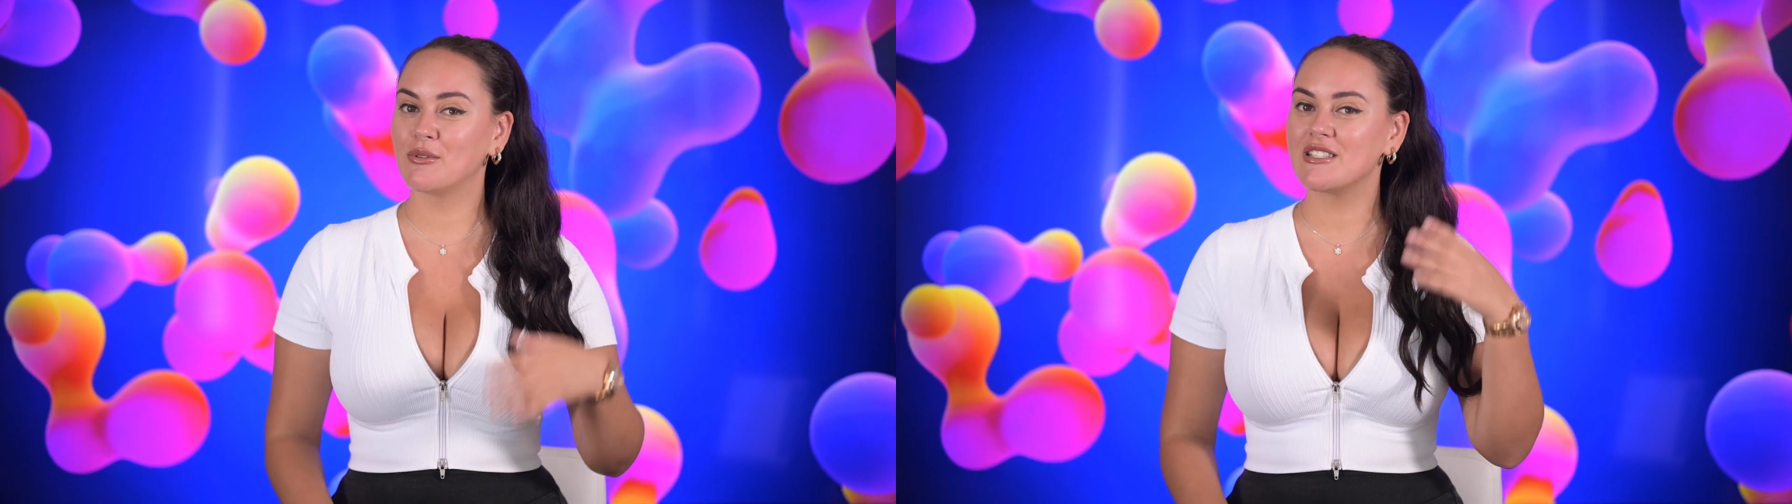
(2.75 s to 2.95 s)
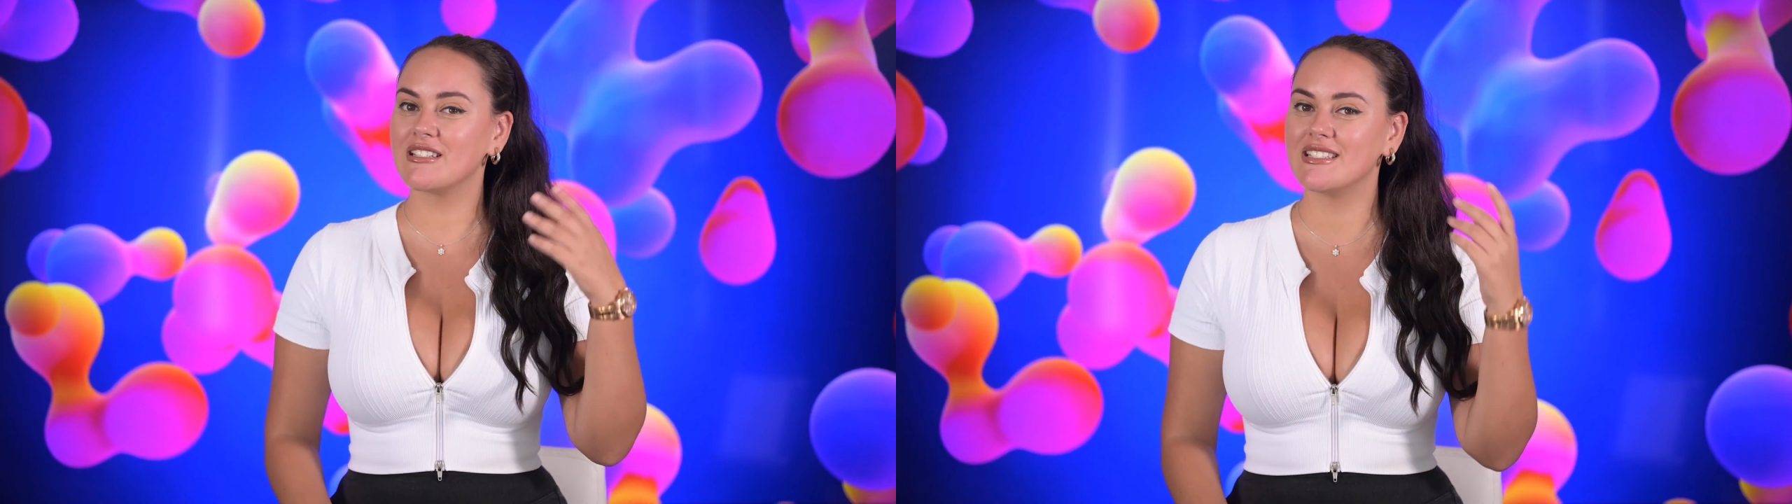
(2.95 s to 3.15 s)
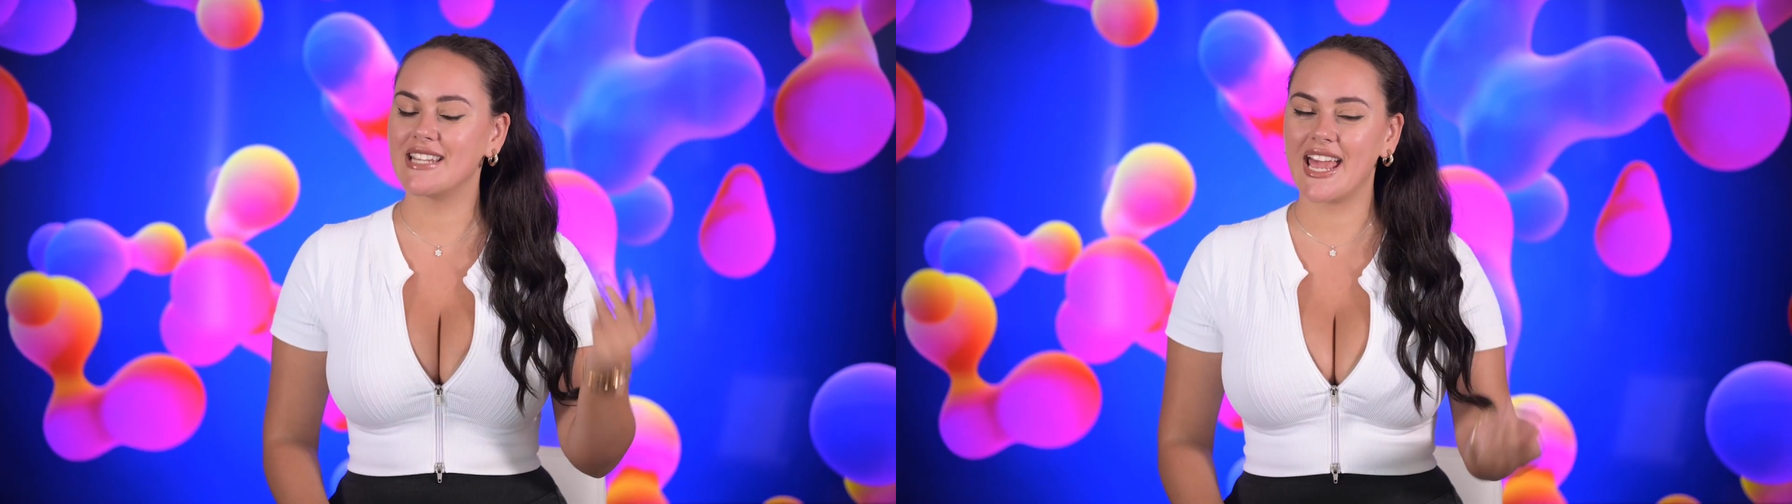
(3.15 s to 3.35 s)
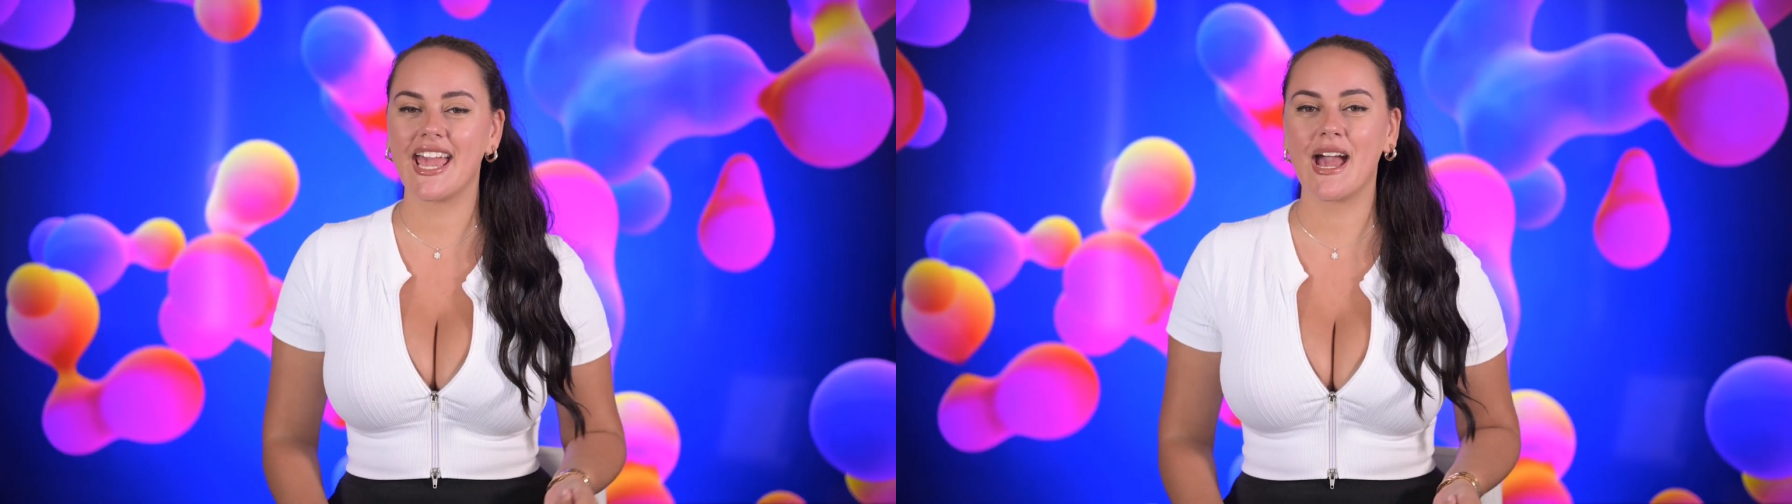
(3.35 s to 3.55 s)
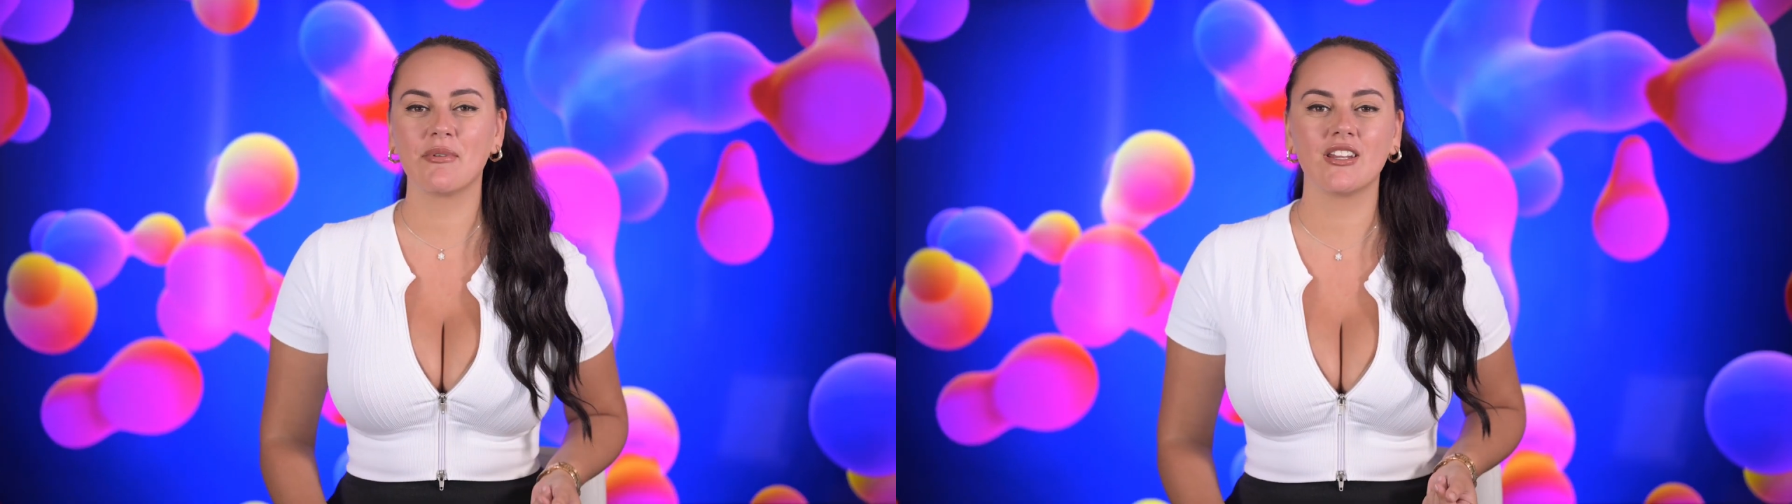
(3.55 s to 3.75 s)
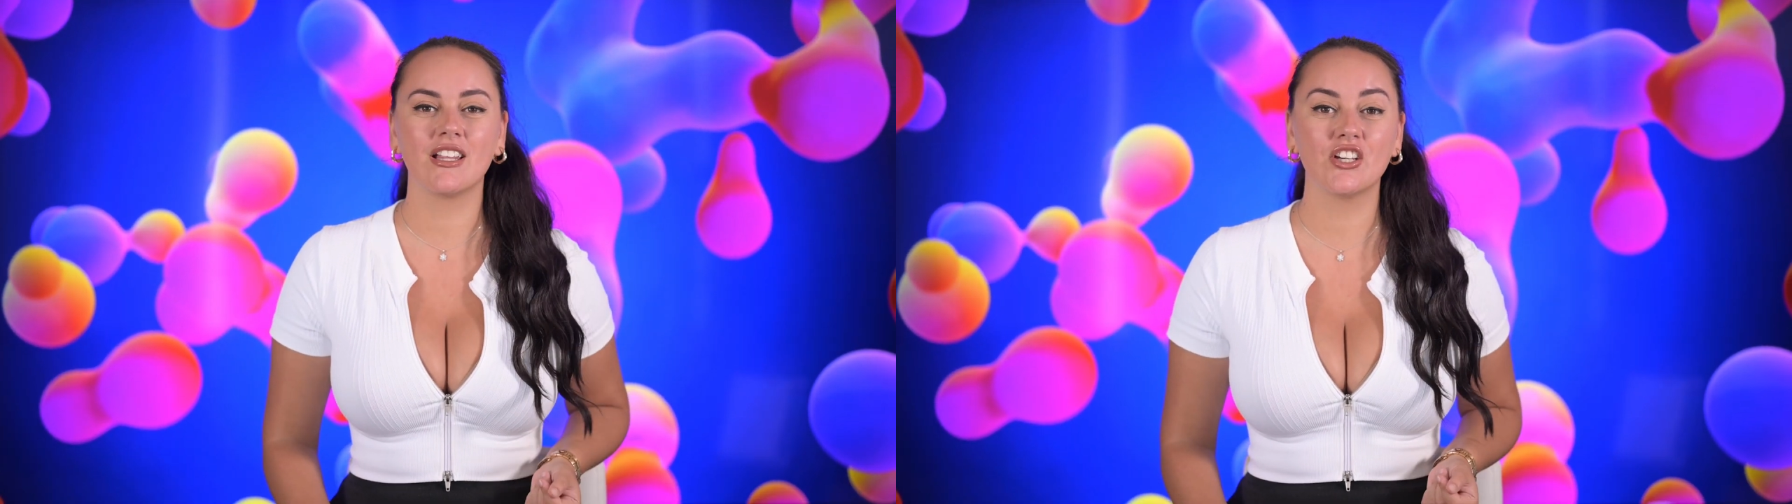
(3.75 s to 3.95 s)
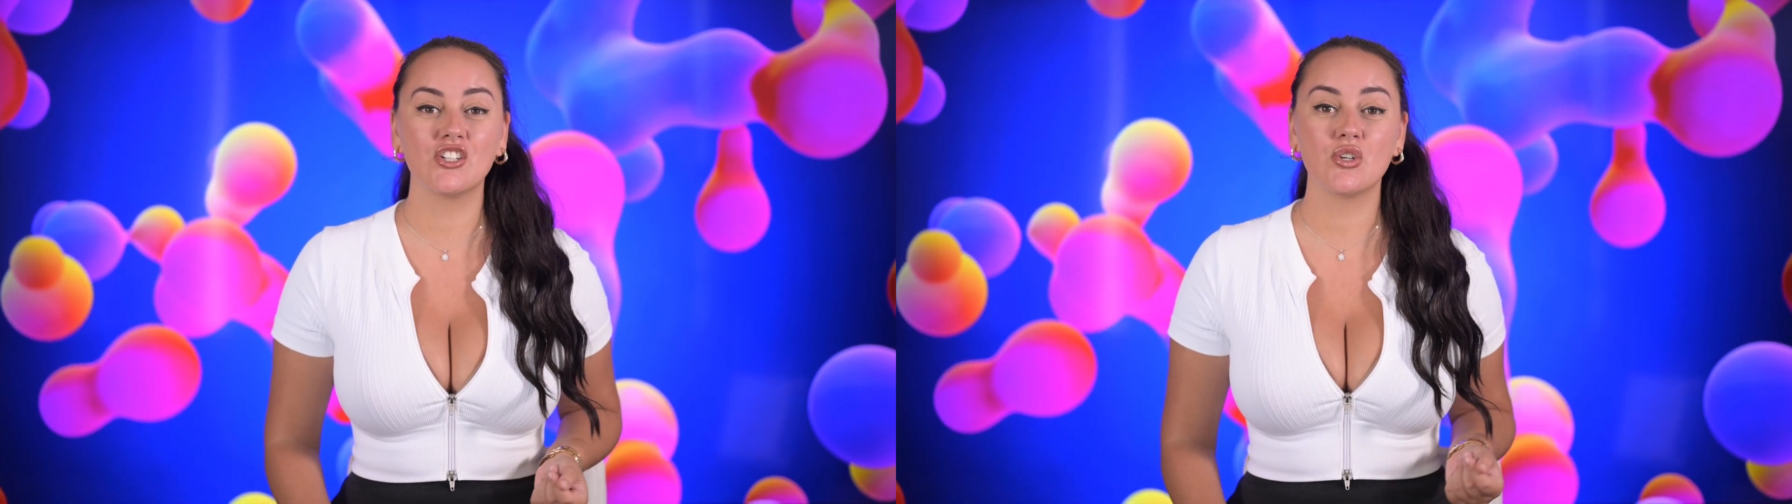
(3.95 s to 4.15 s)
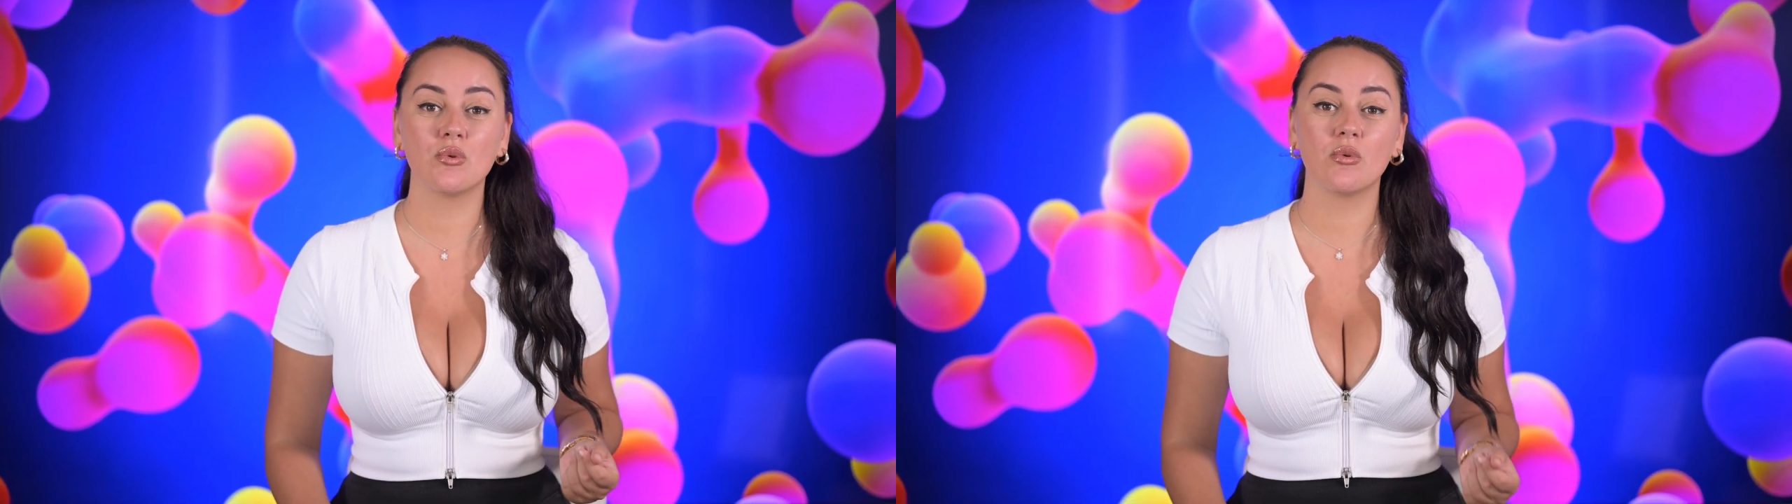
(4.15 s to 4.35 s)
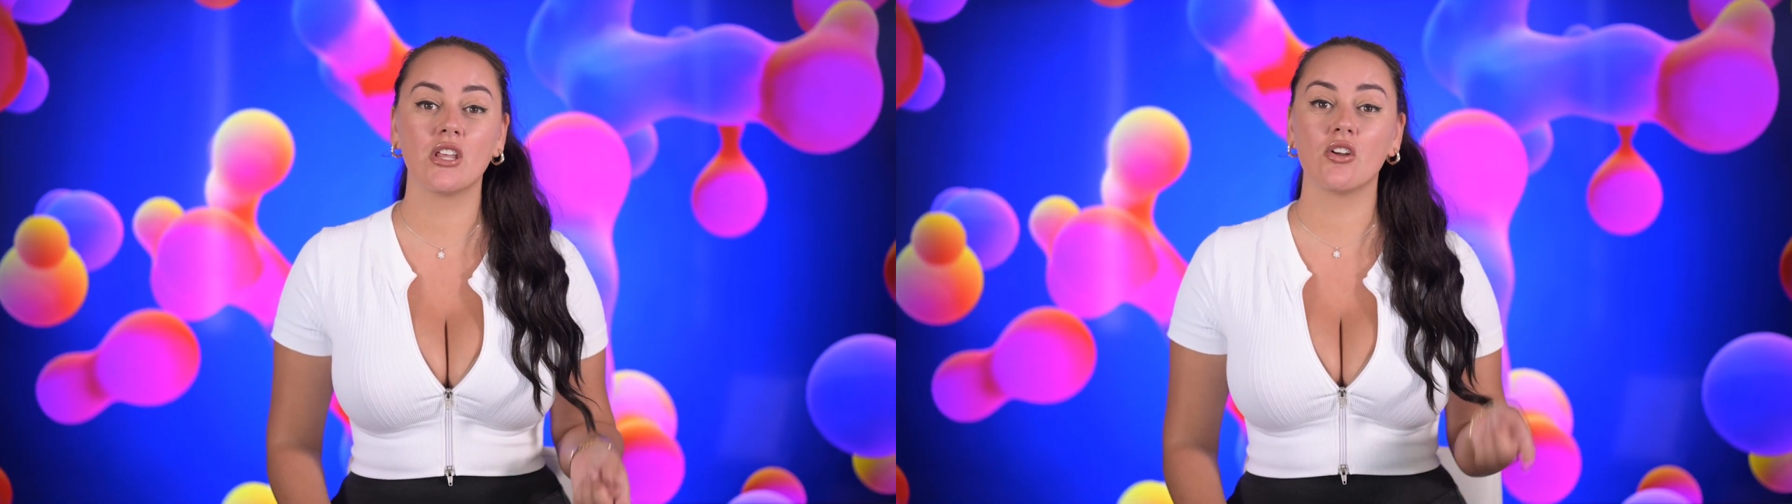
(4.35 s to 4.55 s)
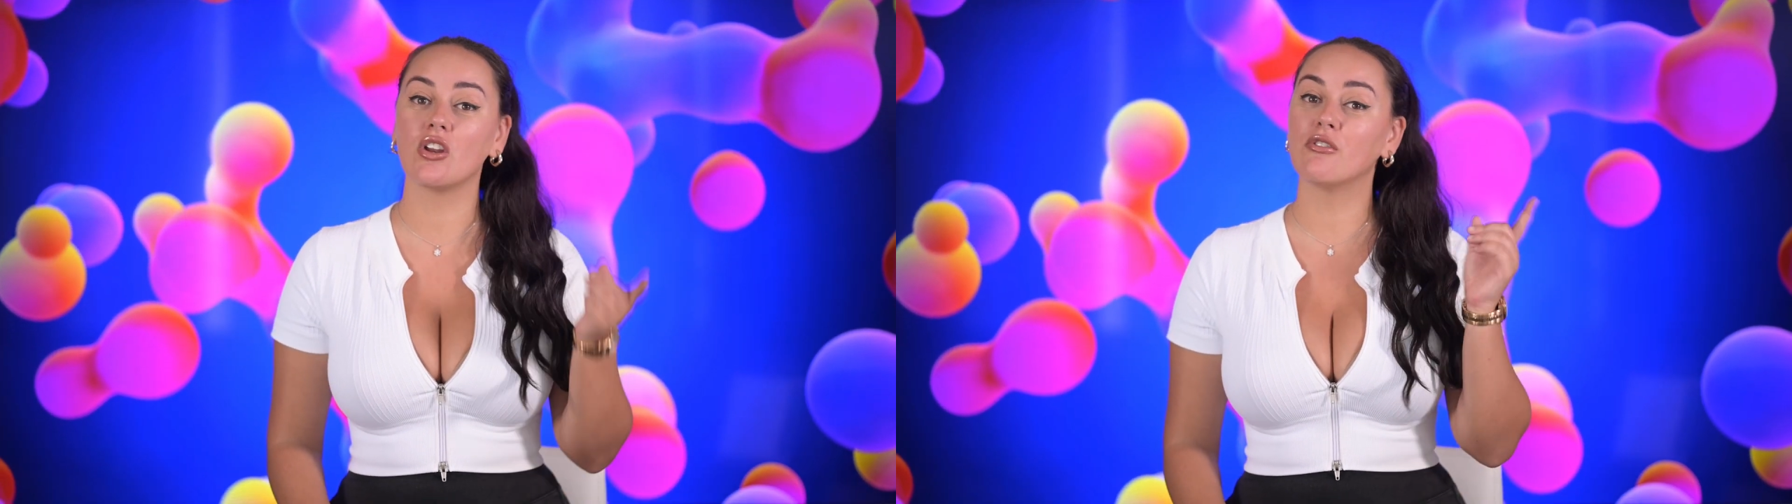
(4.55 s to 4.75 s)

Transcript: Today I'm gonna let you in on